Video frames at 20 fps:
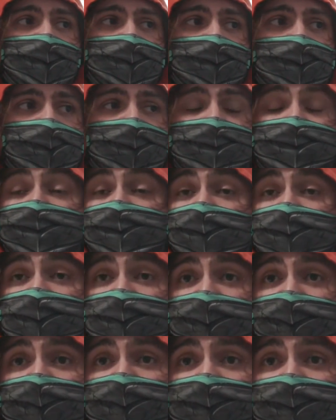more free now
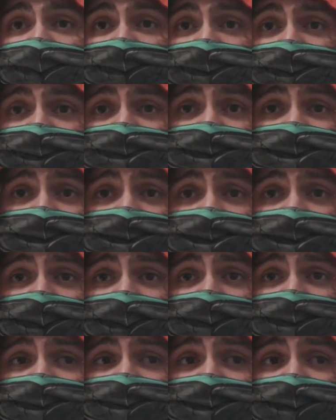that my thesis is done,
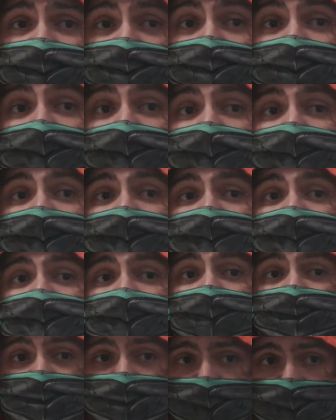so I'm
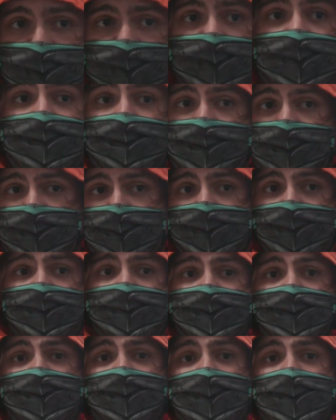trying to get back on the
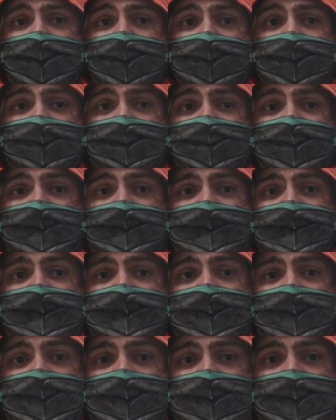grind.
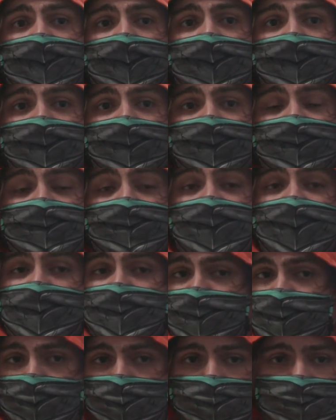Maybe
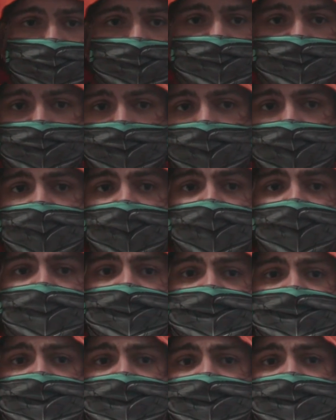we'll do some more comedy
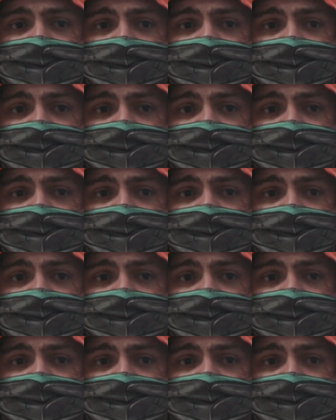skits